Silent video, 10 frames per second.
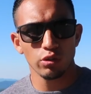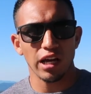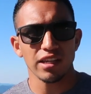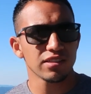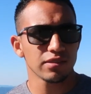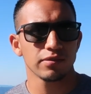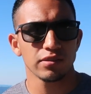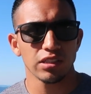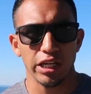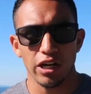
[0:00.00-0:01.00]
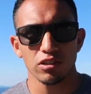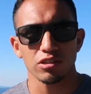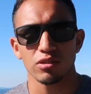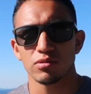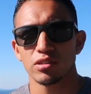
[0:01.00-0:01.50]
you guys can
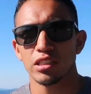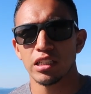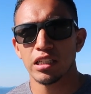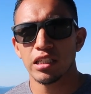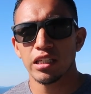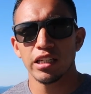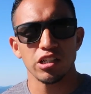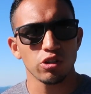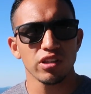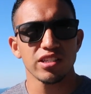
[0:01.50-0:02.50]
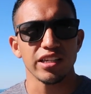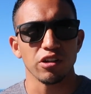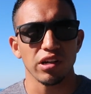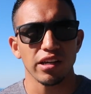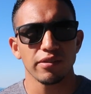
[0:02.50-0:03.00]
also enjoy the
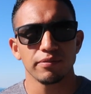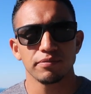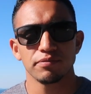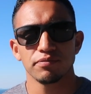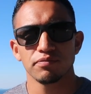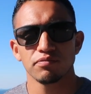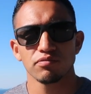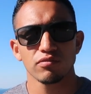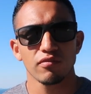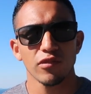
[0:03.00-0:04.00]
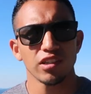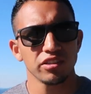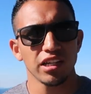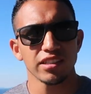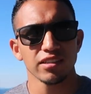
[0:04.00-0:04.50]
scenery. I'll
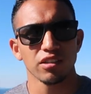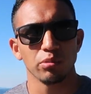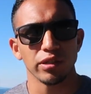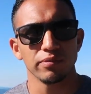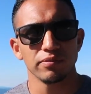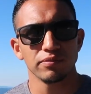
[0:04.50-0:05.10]
see you guys in a little bit.